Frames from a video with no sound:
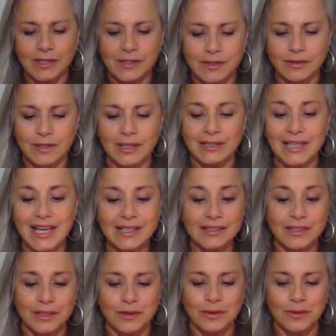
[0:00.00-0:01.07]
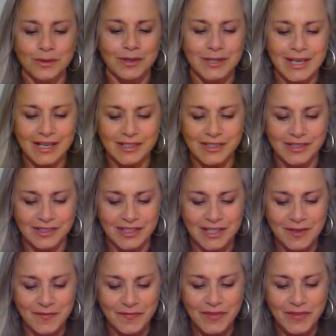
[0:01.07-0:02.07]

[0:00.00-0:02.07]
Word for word: So the galactic core, actually.